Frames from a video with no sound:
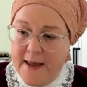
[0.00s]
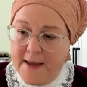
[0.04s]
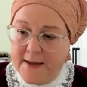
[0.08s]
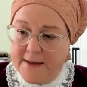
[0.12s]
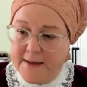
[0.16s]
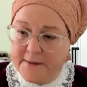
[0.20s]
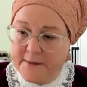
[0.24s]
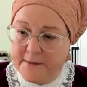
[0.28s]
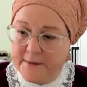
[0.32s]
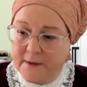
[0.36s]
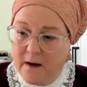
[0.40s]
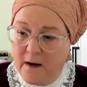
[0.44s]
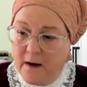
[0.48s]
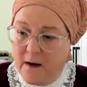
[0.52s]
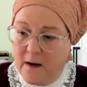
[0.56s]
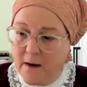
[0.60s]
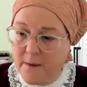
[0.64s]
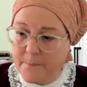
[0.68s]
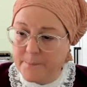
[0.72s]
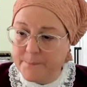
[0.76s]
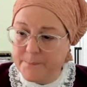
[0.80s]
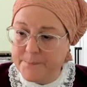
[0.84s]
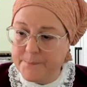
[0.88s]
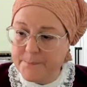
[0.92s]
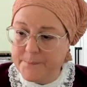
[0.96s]
And
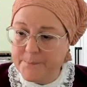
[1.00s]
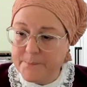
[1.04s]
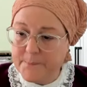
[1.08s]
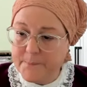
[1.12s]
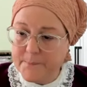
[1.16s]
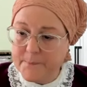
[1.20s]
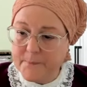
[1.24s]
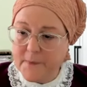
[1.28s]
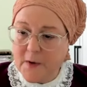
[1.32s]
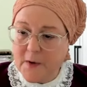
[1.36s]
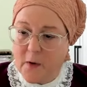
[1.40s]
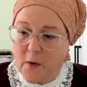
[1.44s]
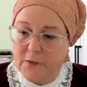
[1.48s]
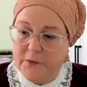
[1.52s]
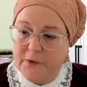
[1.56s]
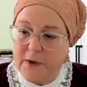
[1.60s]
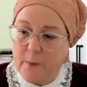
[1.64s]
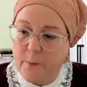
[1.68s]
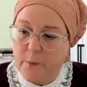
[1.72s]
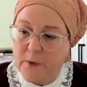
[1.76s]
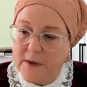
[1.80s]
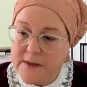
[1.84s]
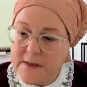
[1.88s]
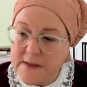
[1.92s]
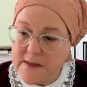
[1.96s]
hold
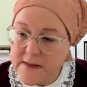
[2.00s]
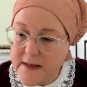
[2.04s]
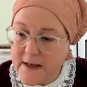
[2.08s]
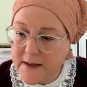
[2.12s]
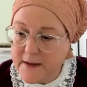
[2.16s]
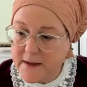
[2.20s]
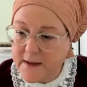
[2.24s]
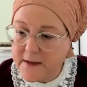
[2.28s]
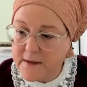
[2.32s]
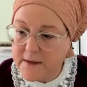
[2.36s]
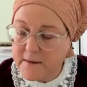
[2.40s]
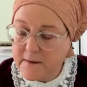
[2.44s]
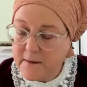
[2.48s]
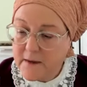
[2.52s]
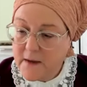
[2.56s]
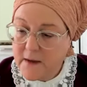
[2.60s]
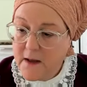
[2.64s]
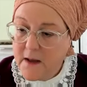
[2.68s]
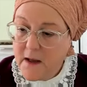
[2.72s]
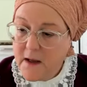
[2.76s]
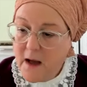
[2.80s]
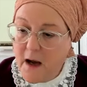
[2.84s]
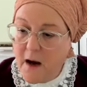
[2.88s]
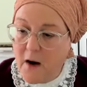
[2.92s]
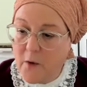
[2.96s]
on one second.
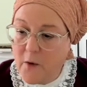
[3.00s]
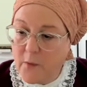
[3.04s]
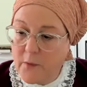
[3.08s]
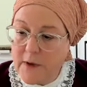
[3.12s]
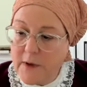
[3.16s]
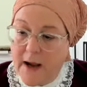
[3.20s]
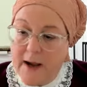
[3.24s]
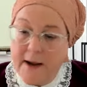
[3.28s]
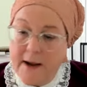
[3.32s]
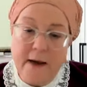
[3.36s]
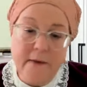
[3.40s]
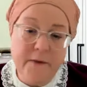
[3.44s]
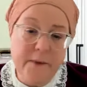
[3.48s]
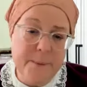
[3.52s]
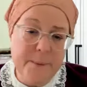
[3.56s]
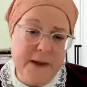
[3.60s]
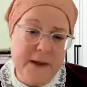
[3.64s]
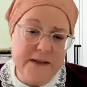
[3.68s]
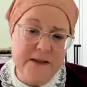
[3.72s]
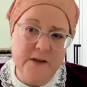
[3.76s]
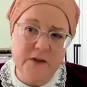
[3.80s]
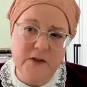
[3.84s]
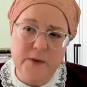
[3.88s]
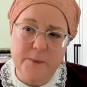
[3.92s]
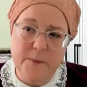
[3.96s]
Oh, I have a
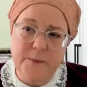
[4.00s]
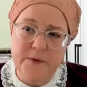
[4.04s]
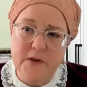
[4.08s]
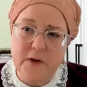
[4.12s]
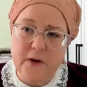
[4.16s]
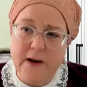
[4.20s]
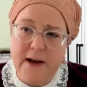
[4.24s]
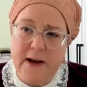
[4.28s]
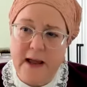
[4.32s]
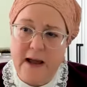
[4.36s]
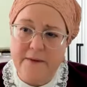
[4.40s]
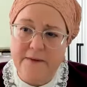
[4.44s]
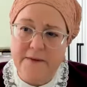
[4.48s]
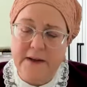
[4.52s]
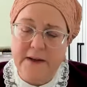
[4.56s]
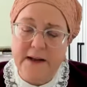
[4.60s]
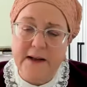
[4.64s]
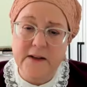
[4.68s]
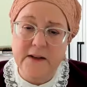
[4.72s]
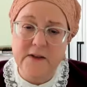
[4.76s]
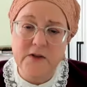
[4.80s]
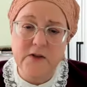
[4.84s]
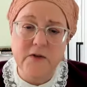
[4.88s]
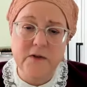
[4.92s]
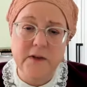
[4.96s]
message. I'm sorry, I have to
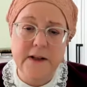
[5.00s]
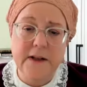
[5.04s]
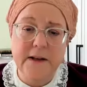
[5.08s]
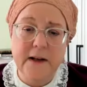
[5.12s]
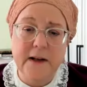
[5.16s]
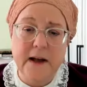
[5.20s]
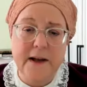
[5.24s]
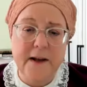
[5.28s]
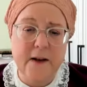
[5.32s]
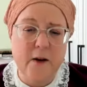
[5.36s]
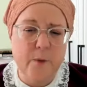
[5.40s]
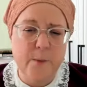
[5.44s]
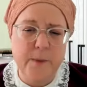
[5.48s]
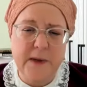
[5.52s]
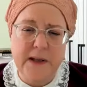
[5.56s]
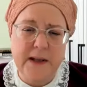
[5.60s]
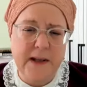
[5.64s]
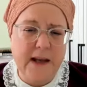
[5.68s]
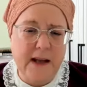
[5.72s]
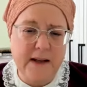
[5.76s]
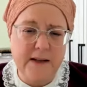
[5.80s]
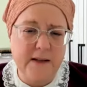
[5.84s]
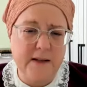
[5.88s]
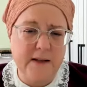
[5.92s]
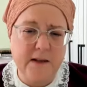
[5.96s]
answer it. Naomi,
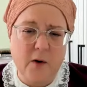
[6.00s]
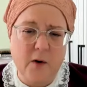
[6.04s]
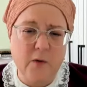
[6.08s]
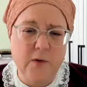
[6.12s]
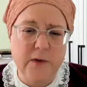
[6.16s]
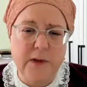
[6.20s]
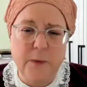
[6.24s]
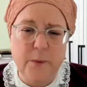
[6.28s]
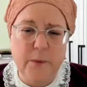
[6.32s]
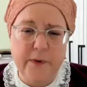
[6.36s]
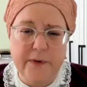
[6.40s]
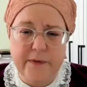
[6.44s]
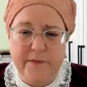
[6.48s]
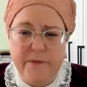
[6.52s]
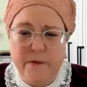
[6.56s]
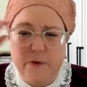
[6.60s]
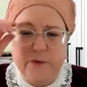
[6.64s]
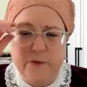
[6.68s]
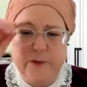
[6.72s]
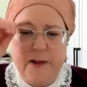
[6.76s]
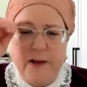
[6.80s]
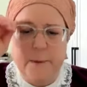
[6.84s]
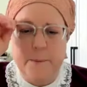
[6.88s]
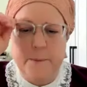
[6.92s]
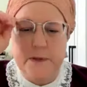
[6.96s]
yes, only with
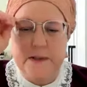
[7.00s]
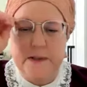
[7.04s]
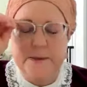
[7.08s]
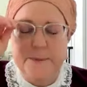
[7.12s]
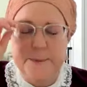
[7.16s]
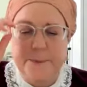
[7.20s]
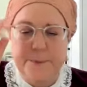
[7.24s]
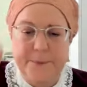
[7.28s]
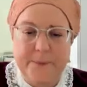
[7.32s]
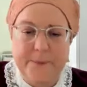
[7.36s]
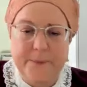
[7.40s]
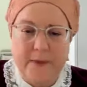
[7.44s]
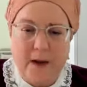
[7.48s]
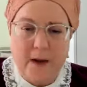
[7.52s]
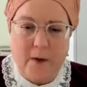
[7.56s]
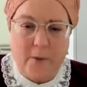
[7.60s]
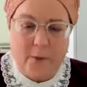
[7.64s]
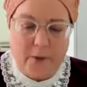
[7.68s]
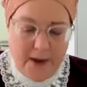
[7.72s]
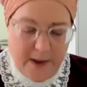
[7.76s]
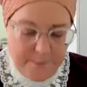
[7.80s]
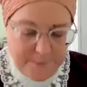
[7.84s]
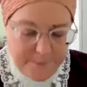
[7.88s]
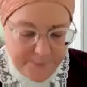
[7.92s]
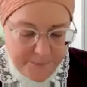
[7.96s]
full names.
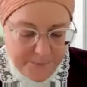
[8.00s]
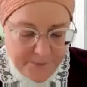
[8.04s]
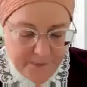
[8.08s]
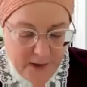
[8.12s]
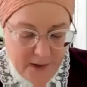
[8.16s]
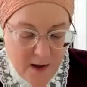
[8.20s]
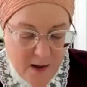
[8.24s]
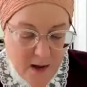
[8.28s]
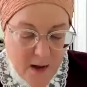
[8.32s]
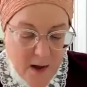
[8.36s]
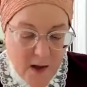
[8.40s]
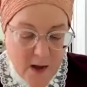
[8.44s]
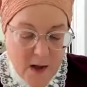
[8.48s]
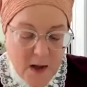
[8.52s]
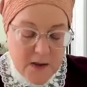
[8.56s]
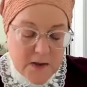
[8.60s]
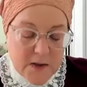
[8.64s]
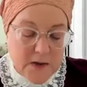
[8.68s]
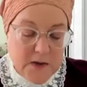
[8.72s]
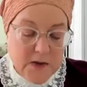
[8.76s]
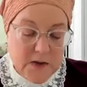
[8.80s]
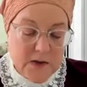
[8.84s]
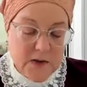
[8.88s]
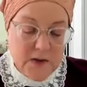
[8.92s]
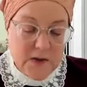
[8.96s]
Okay.
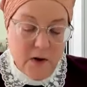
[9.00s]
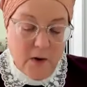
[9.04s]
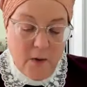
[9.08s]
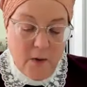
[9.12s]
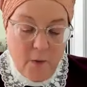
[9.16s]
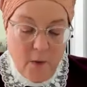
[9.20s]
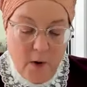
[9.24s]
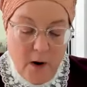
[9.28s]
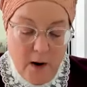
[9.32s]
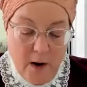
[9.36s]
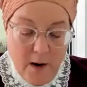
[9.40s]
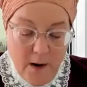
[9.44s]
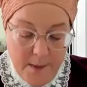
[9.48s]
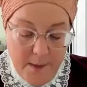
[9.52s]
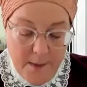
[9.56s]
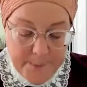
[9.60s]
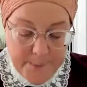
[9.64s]
So